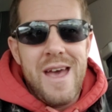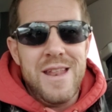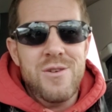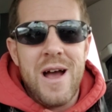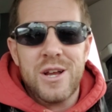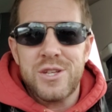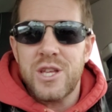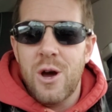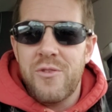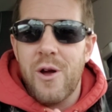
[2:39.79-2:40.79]
and you actually
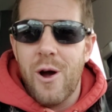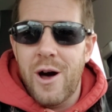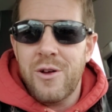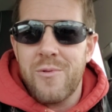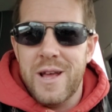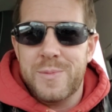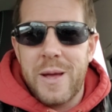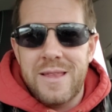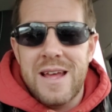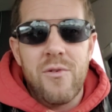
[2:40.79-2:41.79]
go there hungry,
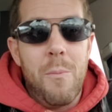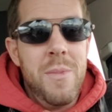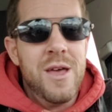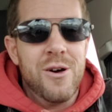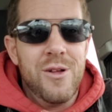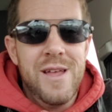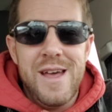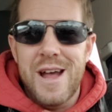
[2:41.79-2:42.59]
expecting to have a meal,